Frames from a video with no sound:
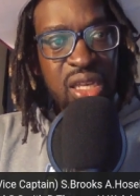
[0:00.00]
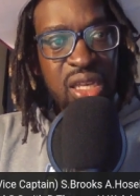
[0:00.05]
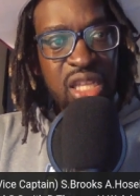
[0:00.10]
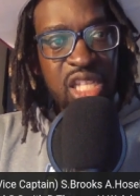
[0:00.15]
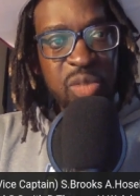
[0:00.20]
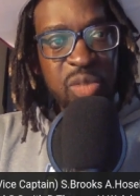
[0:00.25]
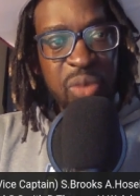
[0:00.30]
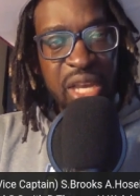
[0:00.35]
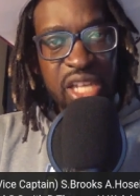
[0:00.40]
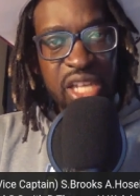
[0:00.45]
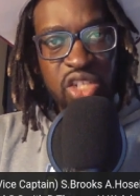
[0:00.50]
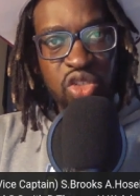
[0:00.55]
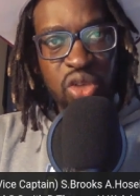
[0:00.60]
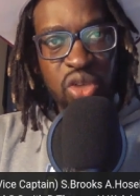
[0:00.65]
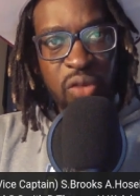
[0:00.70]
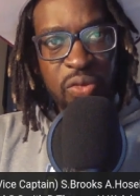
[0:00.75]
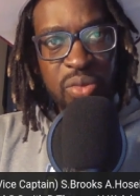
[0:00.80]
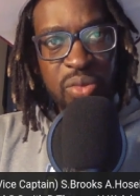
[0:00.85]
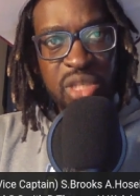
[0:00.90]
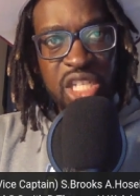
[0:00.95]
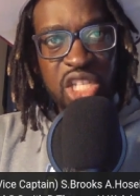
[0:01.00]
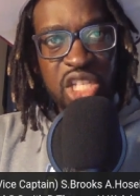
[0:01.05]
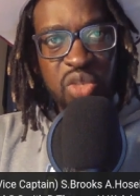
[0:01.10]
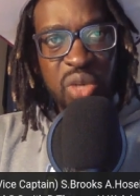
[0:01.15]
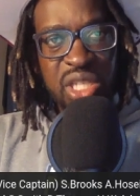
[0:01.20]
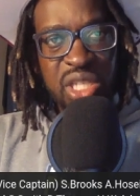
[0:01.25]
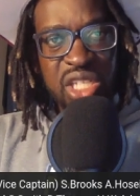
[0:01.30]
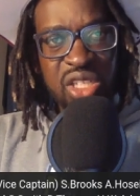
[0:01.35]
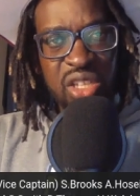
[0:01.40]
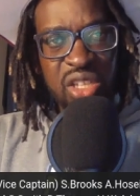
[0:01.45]
these players dropped from the
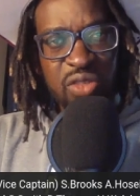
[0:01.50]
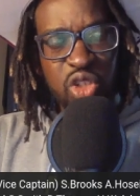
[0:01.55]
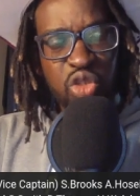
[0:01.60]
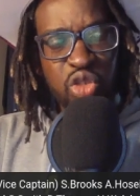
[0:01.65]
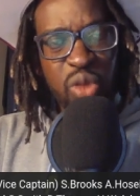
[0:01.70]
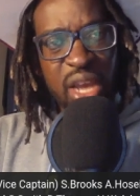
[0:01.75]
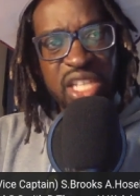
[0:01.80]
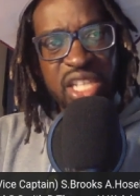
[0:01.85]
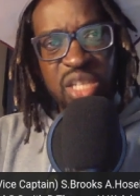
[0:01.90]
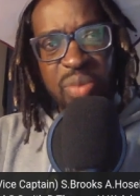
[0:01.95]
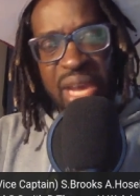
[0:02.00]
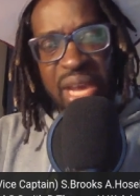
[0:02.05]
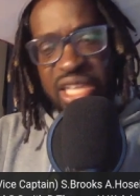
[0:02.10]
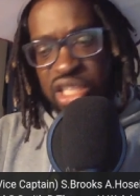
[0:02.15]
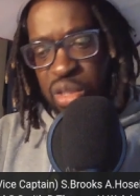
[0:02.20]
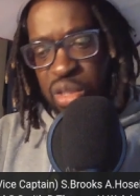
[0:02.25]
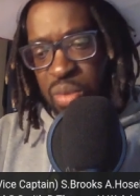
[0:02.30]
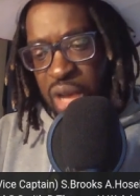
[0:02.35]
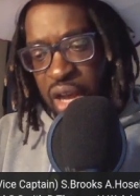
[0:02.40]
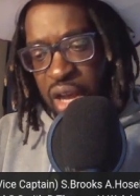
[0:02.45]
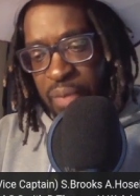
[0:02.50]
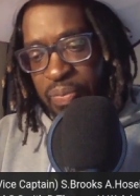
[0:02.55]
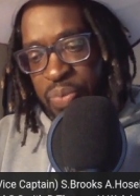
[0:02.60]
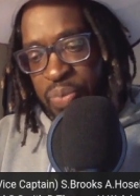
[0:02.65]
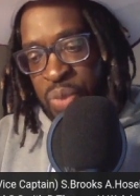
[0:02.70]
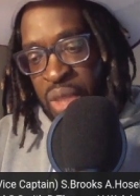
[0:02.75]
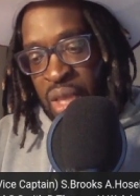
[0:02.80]
T20. So I've tried to match them up.